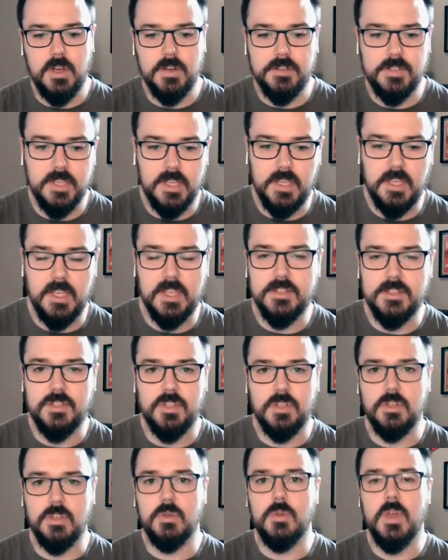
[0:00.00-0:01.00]
we are digging
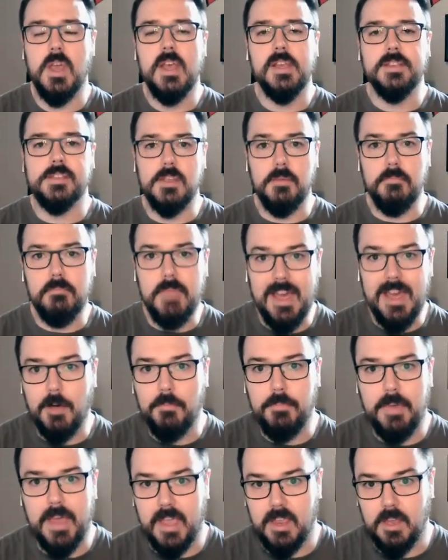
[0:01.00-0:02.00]
into some
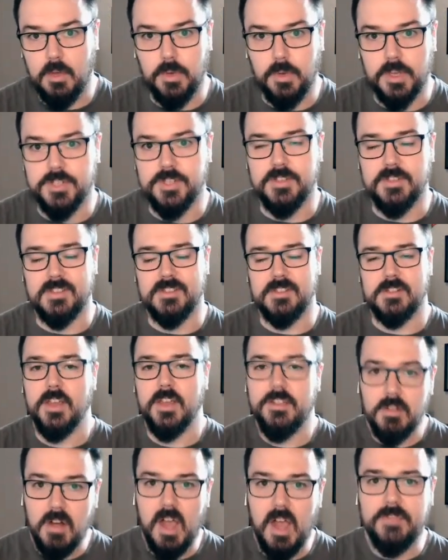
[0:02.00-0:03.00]
mailbag questions. It's
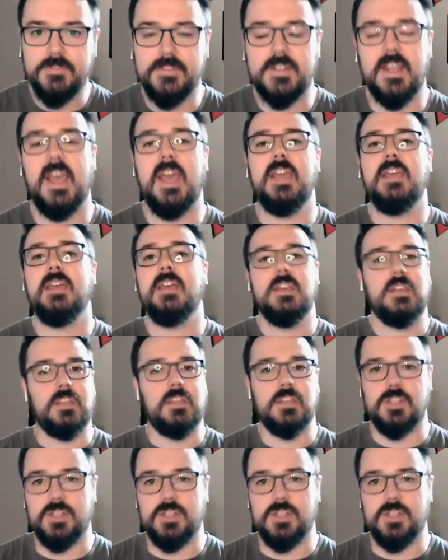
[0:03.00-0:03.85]
another off day.